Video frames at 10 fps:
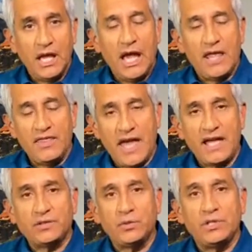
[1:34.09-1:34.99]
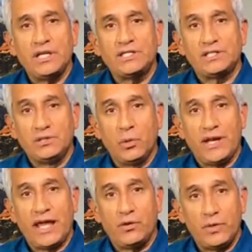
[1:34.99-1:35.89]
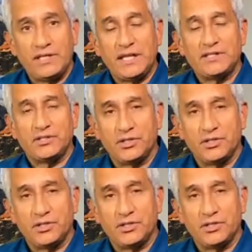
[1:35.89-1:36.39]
And that's when they went ahead and retested her.